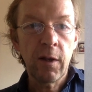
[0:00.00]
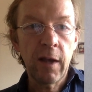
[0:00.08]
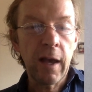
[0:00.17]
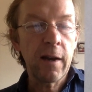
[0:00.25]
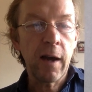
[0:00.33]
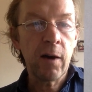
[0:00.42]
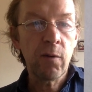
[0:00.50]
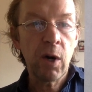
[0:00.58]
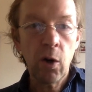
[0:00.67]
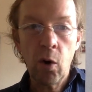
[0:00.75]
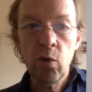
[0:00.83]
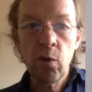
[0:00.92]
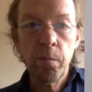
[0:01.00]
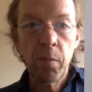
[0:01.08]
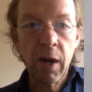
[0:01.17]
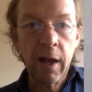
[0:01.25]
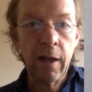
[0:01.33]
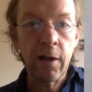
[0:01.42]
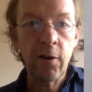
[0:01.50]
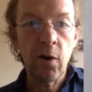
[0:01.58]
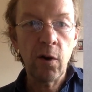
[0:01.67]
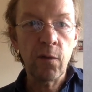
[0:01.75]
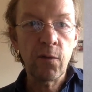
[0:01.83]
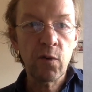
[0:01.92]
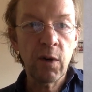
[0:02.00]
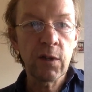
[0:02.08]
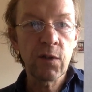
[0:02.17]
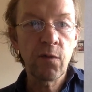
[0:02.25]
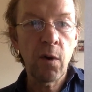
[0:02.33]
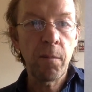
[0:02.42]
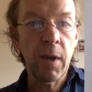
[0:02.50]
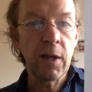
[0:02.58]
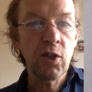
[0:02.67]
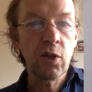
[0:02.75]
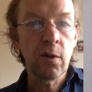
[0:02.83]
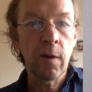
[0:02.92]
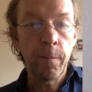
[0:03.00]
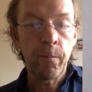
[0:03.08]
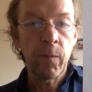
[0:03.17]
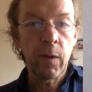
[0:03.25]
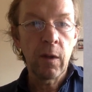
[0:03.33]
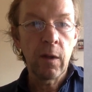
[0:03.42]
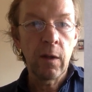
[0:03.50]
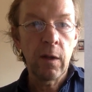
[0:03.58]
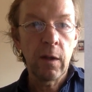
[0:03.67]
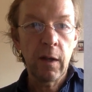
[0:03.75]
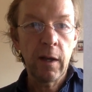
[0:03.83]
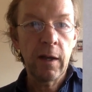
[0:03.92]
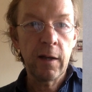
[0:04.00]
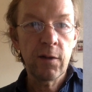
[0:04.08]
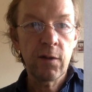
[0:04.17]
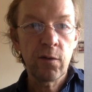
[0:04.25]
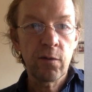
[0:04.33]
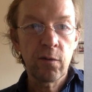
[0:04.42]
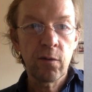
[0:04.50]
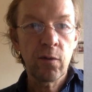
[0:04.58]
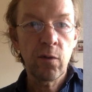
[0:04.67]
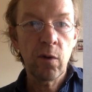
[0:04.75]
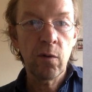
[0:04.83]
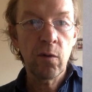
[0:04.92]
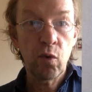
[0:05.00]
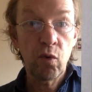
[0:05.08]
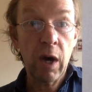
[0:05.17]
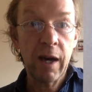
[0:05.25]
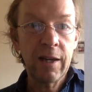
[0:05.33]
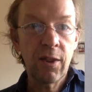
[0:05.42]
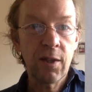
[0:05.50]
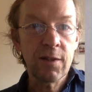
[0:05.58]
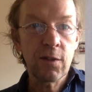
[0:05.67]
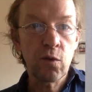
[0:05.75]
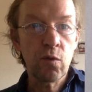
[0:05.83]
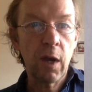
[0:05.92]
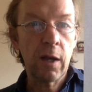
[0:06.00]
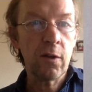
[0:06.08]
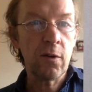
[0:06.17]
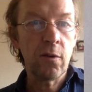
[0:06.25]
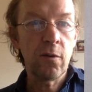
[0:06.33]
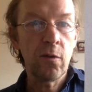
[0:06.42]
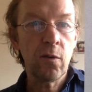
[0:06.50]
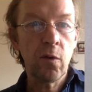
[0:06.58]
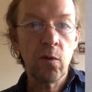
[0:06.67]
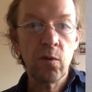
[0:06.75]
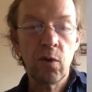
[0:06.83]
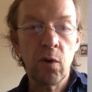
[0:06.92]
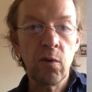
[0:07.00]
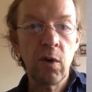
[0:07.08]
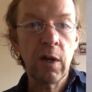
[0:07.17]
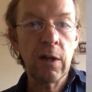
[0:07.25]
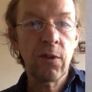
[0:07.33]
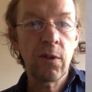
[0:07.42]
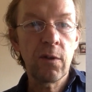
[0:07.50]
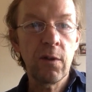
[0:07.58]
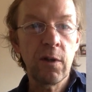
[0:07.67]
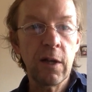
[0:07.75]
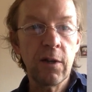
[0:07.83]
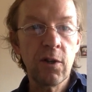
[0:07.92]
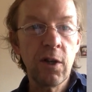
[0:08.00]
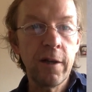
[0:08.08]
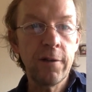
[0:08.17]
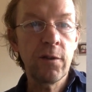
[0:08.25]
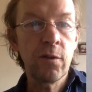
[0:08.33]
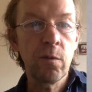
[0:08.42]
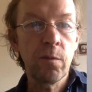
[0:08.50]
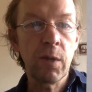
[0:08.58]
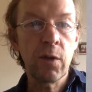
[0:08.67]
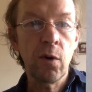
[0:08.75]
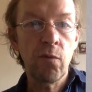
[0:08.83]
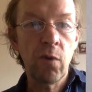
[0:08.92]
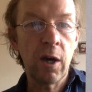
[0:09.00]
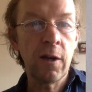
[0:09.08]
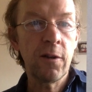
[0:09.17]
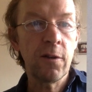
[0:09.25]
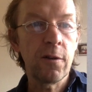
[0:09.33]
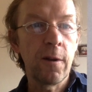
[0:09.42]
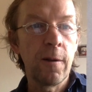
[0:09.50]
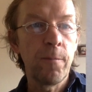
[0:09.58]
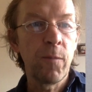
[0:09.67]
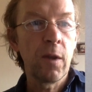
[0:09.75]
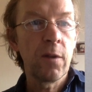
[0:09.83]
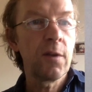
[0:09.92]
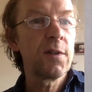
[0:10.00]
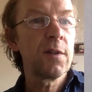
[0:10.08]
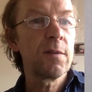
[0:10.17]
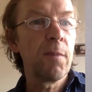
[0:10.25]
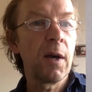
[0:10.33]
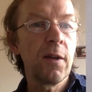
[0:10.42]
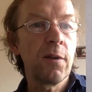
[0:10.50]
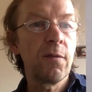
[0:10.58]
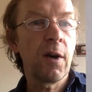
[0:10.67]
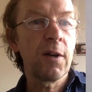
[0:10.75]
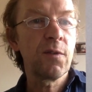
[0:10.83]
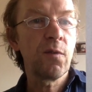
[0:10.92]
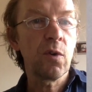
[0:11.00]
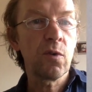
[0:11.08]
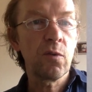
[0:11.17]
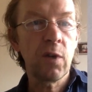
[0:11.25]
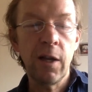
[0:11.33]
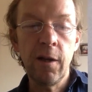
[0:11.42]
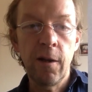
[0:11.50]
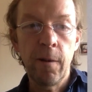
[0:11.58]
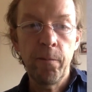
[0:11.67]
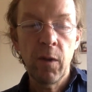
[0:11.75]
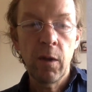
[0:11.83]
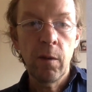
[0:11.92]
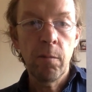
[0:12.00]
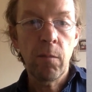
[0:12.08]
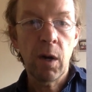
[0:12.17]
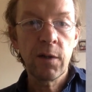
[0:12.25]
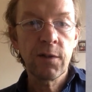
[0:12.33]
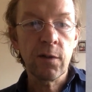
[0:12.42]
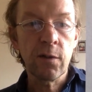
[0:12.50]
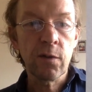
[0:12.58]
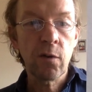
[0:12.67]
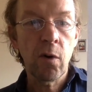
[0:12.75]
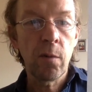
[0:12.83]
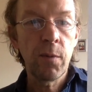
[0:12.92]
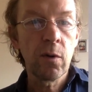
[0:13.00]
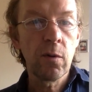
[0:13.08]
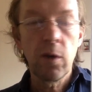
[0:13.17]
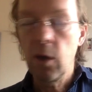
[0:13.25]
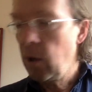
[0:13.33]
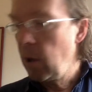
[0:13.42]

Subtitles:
get our own plan of transformation and, you know, ride this dragon. You know, don't let it hit you, but ride it. This is my advice for today. Mars in Scorpio,